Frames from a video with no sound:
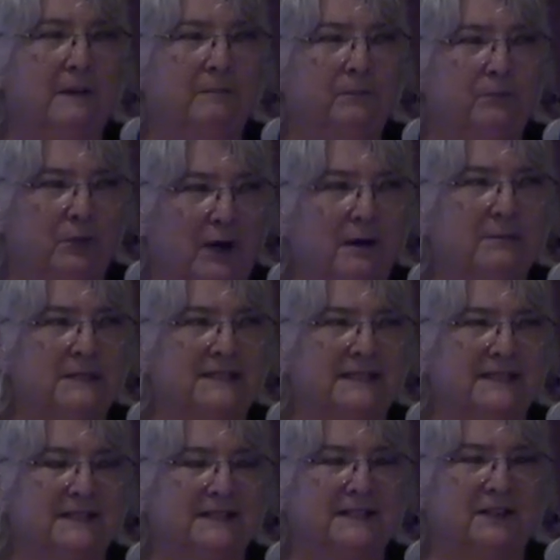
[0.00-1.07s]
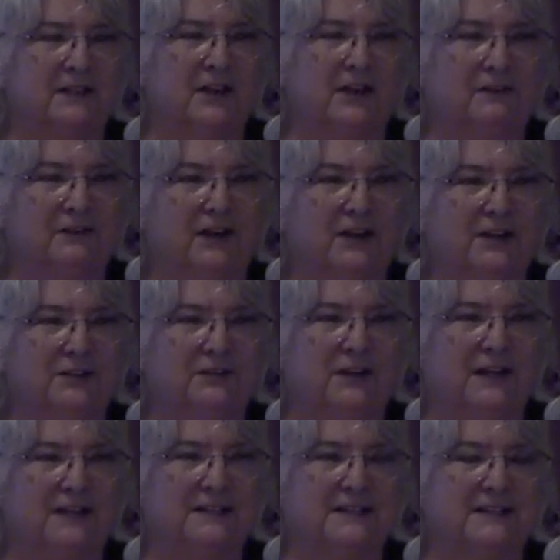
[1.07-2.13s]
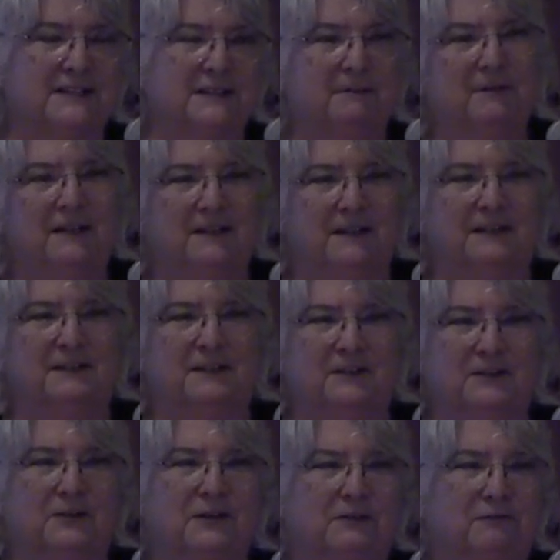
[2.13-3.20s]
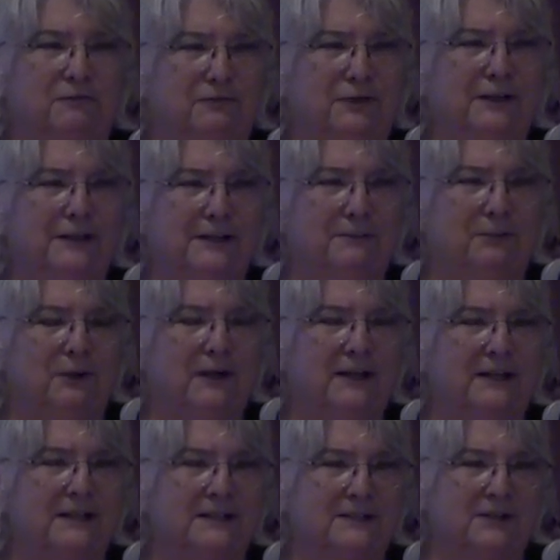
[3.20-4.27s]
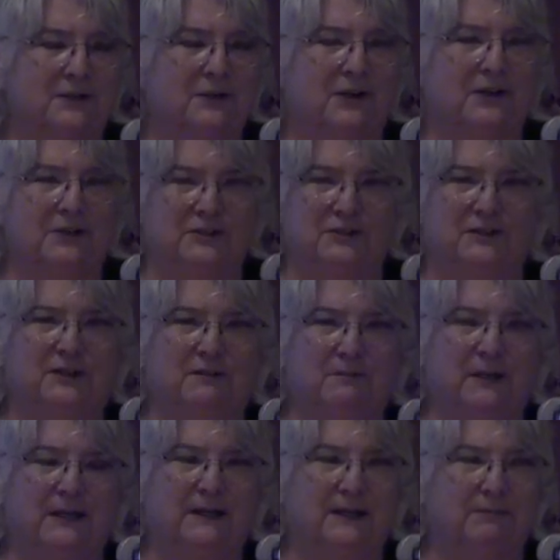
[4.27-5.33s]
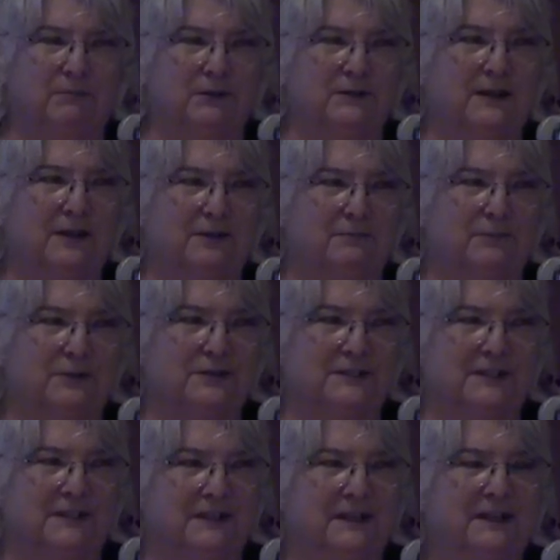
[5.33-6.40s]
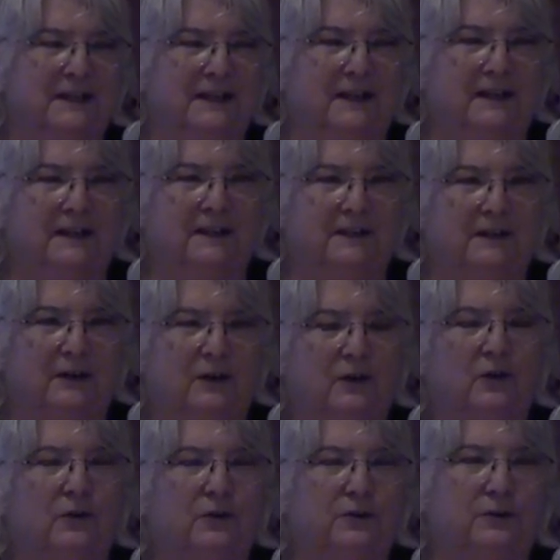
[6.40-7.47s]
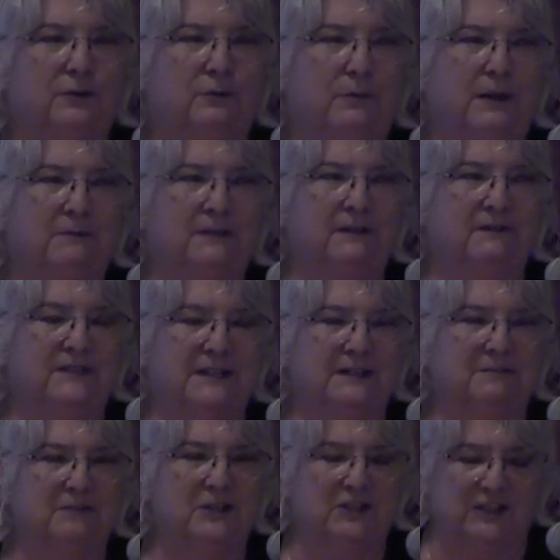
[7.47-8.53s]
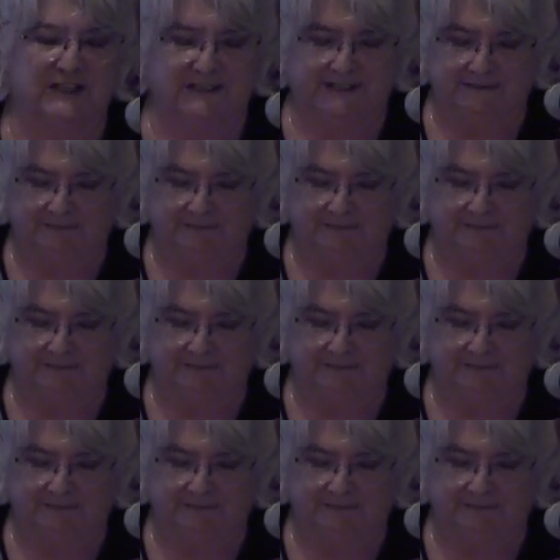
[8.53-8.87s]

promises, the law of contracts, is something that you can freely break so long as you can make the other person whole through a payment of damages.